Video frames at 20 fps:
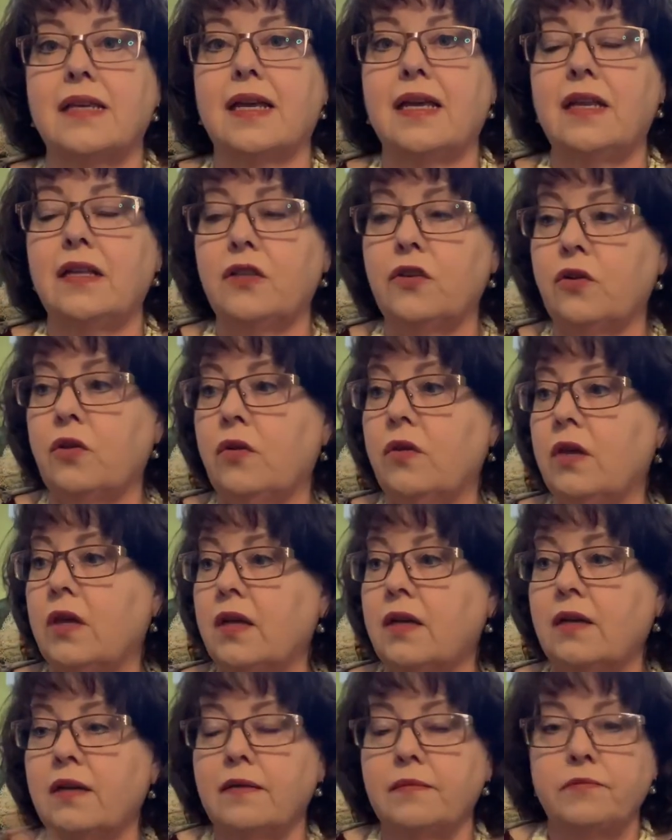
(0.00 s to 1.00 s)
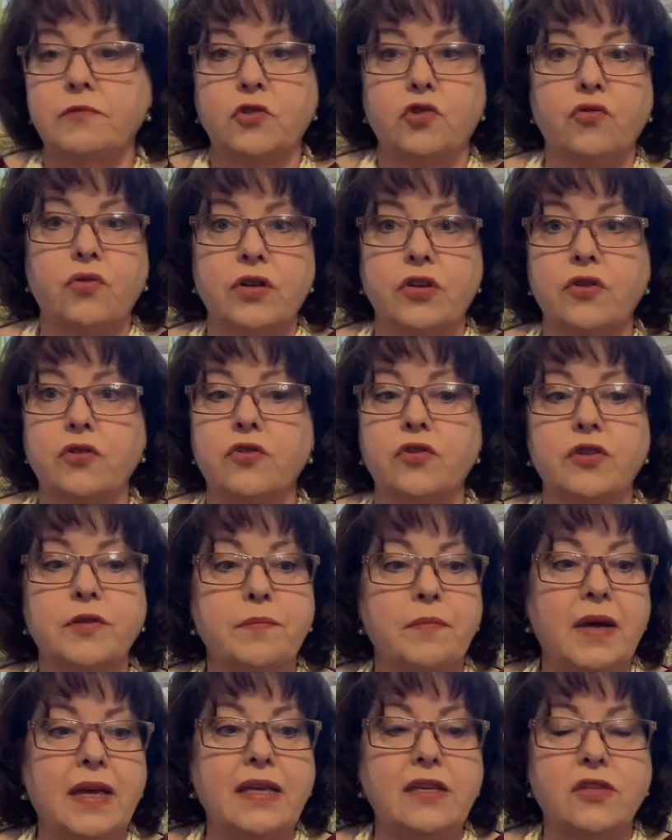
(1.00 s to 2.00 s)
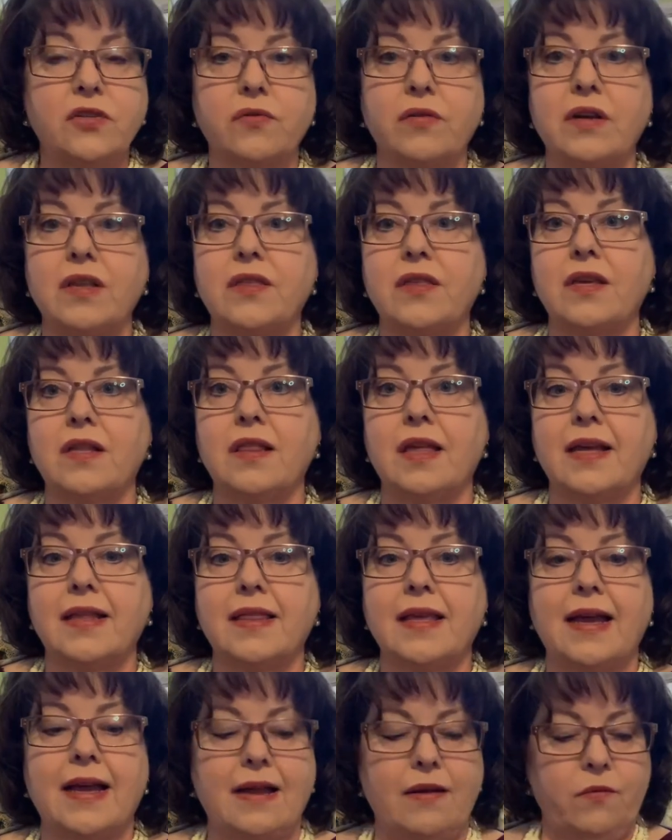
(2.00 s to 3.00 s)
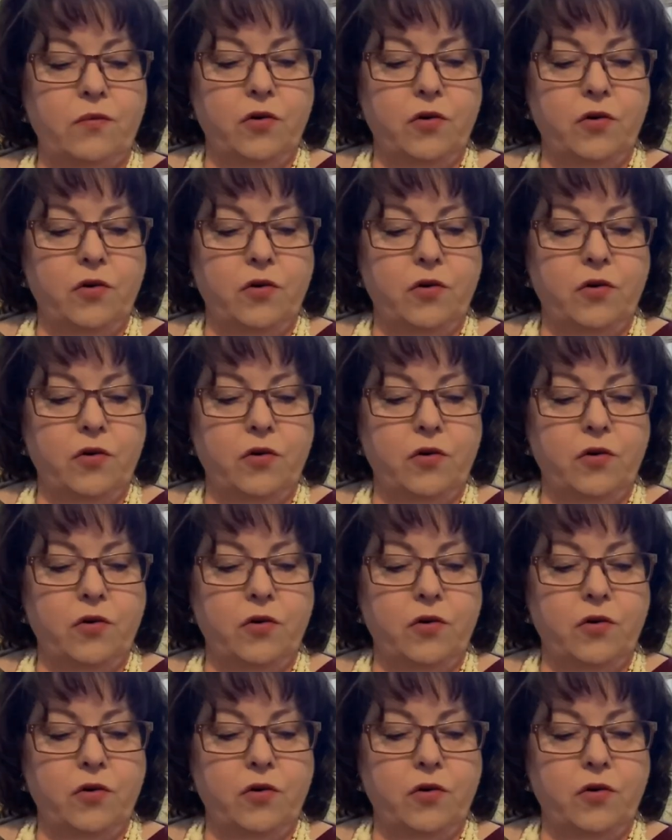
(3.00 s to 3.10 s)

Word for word: any little critters, mice, or anything like that.